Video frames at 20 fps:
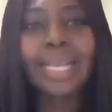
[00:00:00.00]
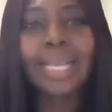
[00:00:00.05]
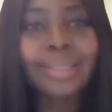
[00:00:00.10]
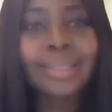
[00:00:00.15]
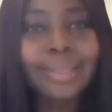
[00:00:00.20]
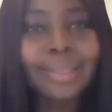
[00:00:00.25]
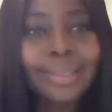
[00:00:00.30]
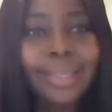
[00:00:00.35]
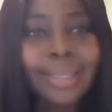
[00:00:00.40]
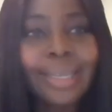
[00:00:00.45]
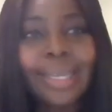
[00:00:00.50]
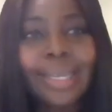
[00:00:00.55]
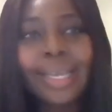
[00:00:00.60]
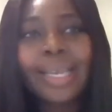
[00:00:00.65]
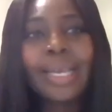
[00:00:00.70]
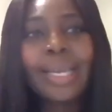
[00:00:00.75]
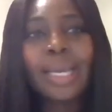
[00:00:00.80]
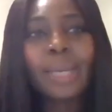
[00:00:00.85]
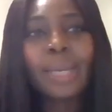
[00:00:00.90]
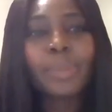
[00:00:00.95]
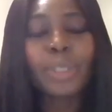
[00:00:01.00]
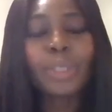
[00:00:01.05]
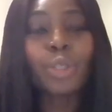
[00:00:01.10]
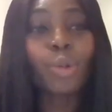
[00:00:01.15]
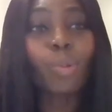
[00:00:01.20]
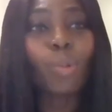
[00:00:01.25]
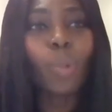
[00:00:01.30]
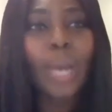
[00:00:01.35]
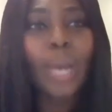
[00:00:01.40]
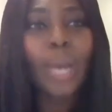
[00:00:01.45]
guess. But
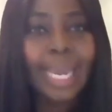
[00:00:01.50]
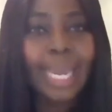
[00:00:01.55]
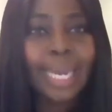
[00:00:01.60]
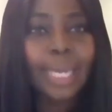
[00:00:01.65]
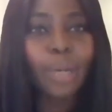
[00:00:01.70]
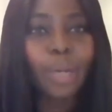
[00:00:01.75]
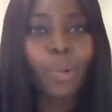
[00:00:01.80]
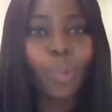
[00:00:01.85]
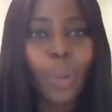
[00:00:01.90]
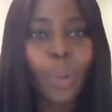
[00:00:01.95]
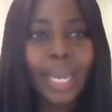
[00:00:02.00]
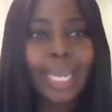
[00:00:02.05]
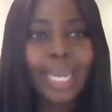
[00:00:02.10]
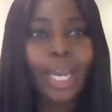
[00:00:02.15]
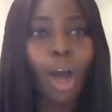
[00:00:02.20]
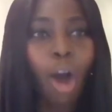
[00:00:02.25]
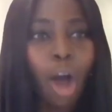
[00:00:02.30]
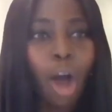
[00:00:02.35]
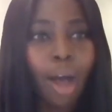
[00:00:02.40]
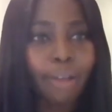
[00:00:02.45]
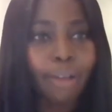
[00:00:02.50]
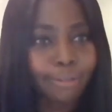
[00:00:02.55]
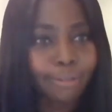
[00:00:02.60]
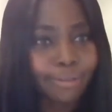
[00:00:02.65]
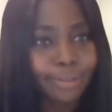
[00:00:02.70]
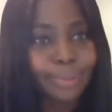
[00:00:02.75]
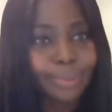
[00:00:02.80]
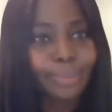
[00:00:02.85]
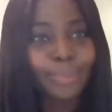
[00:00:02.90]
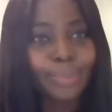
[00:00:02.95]
you're way, way
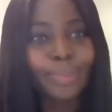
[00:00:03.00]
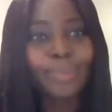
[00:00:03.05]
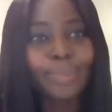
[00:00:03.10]
off.